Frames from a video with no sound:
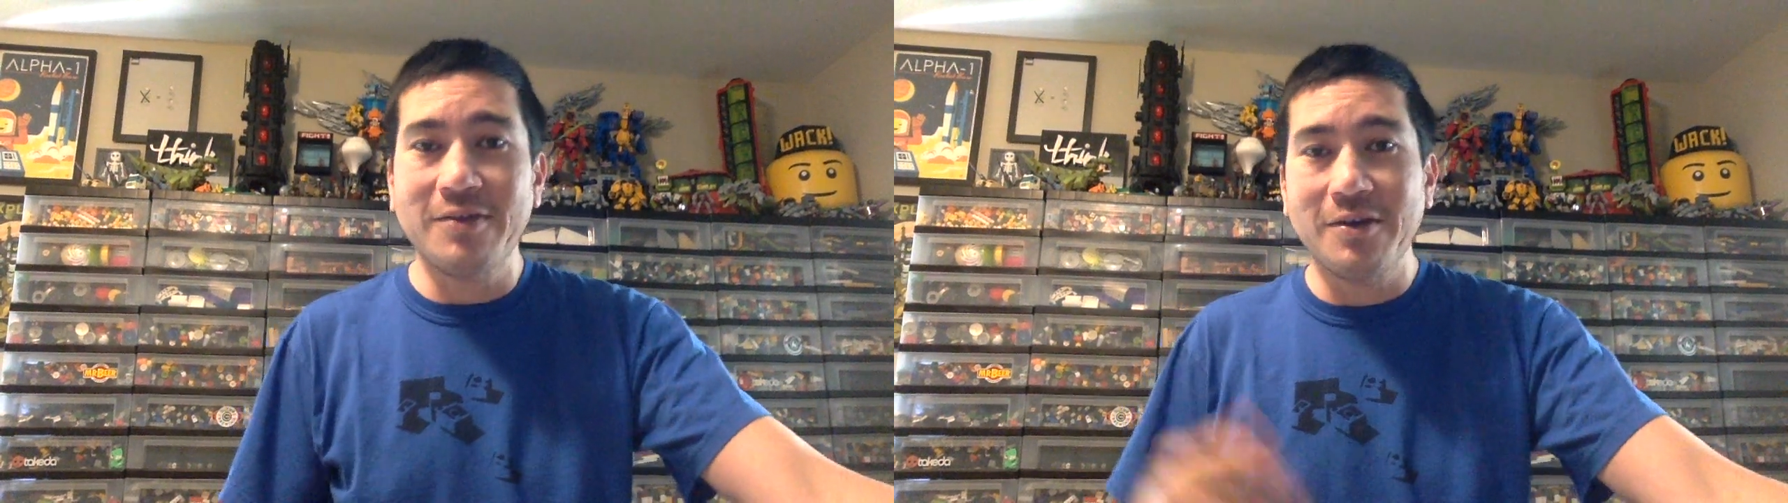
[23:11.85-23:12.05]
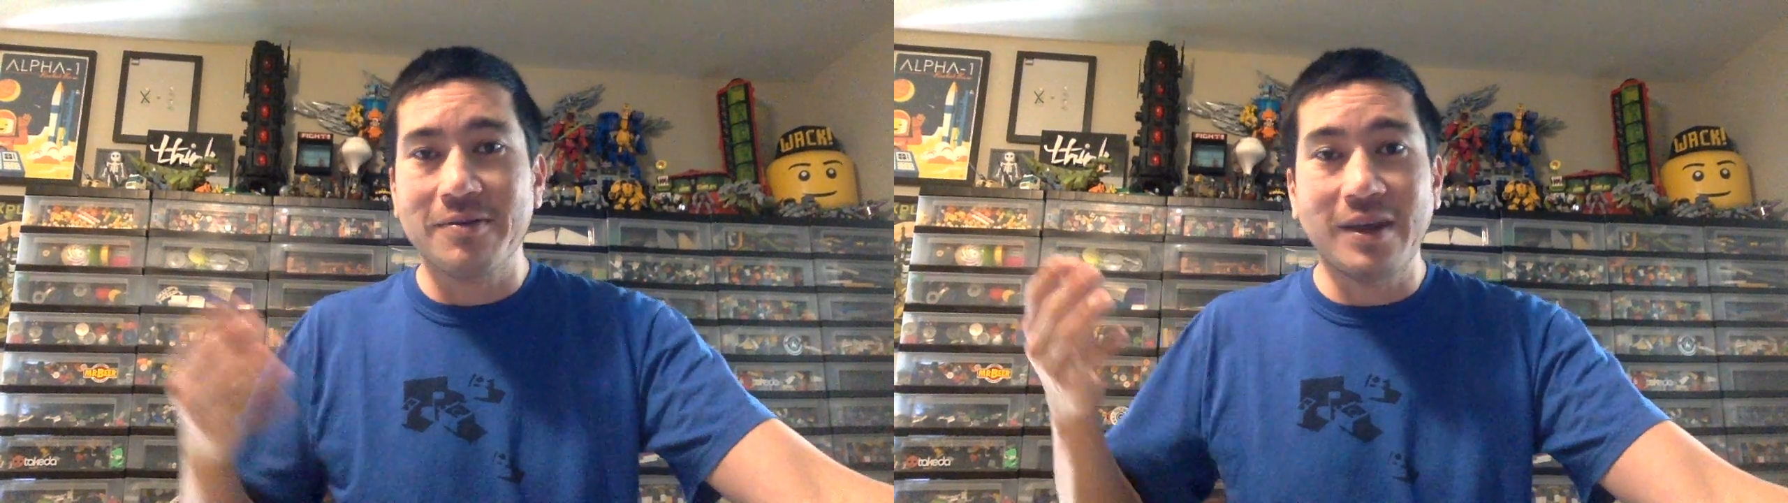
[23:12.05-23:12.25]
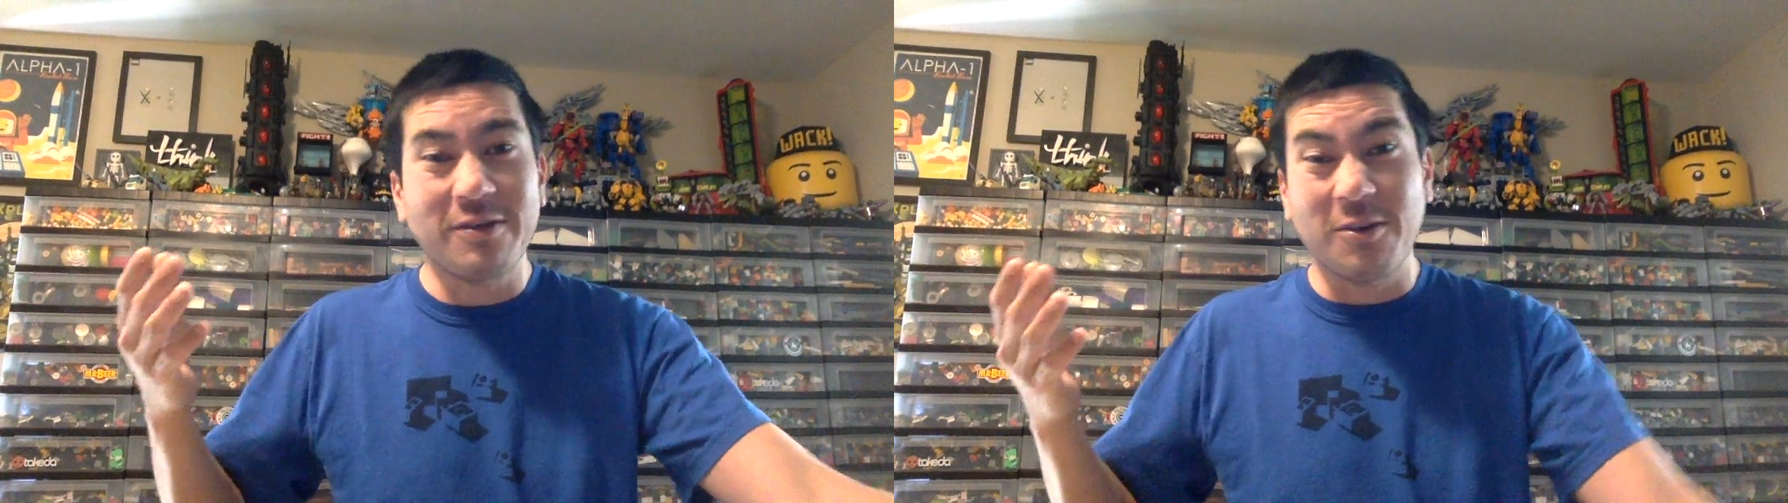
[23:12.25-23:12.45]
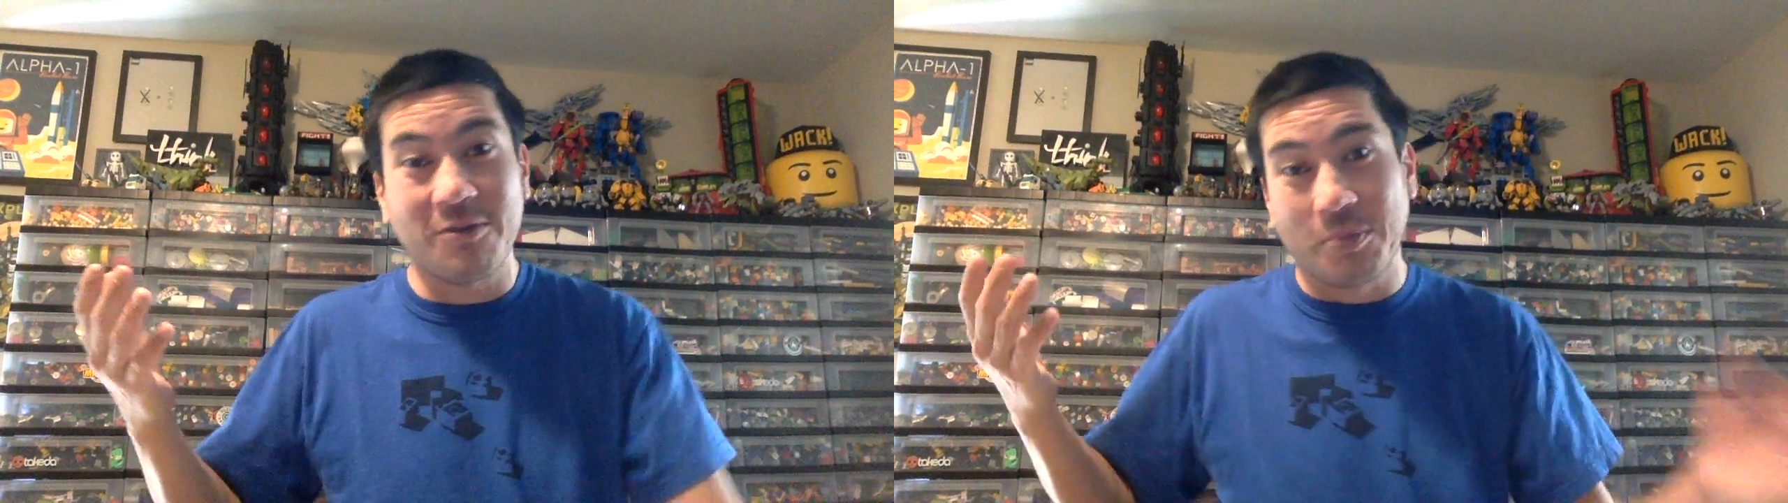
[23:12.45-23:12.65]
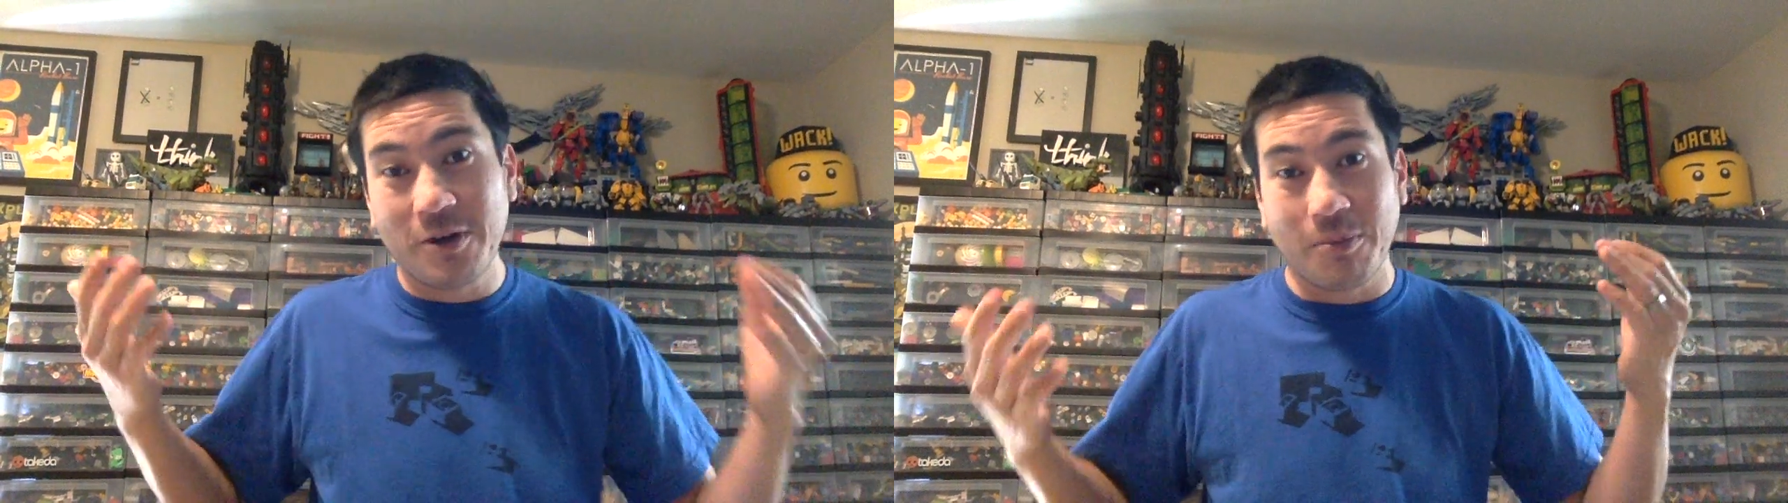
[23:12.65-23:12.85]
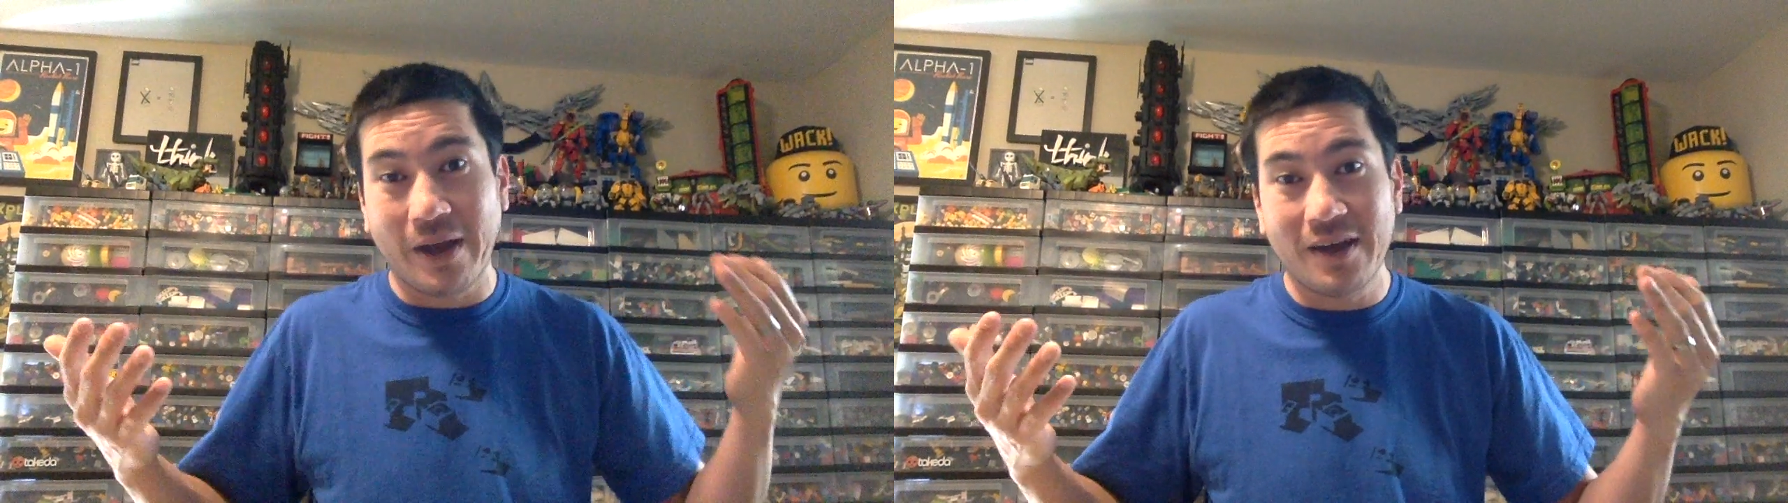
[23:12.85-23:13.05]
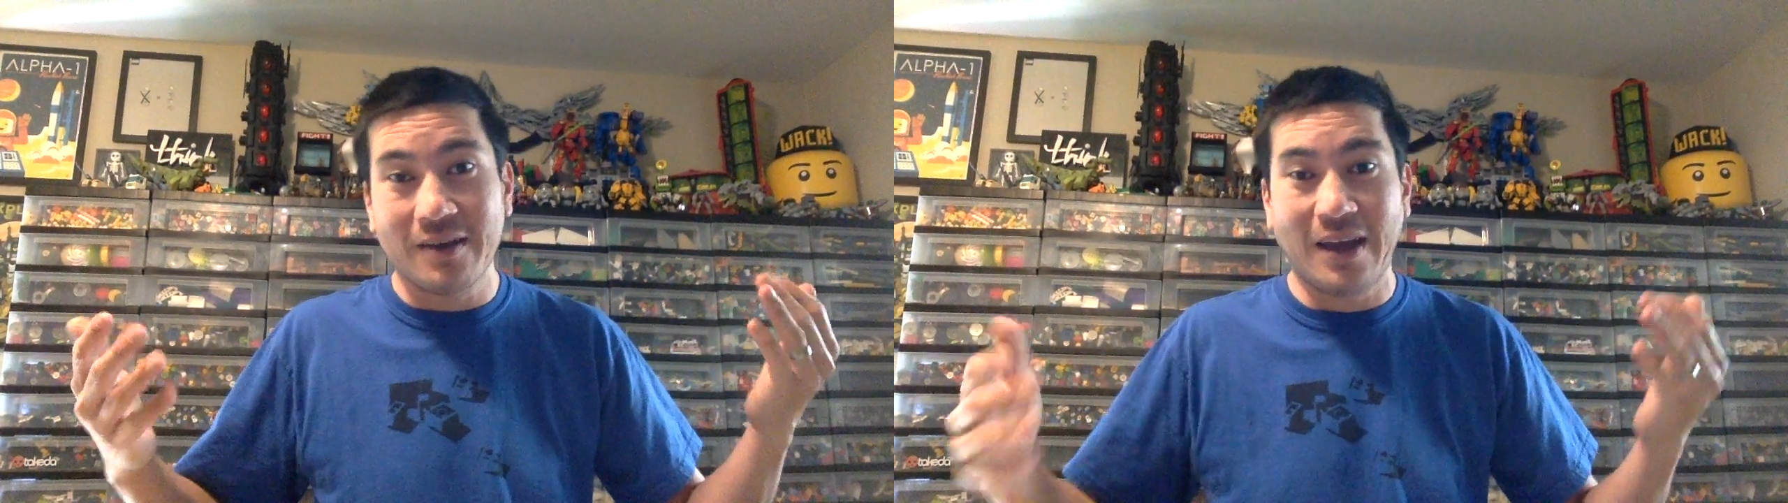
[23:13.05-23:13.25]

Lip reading: our speeder bike